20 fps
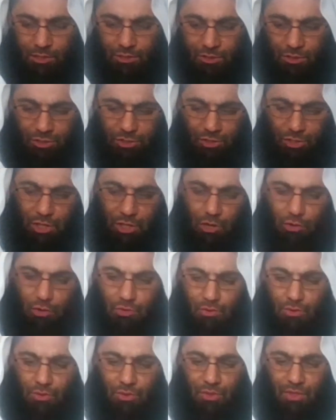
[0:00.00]

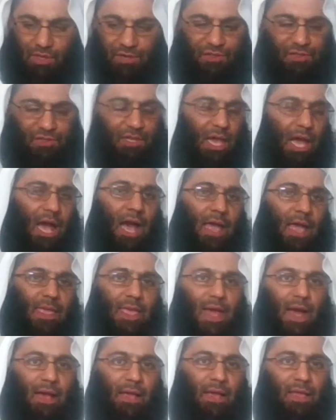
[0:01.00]
So this
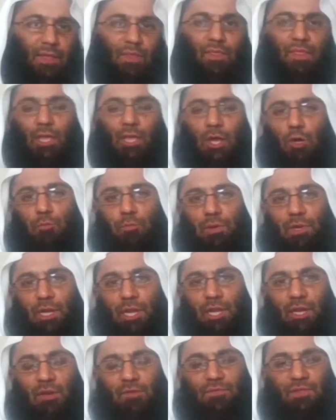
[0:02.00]
ayah in the
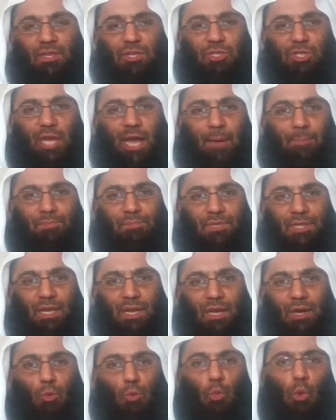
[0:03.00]
opening of the chapter,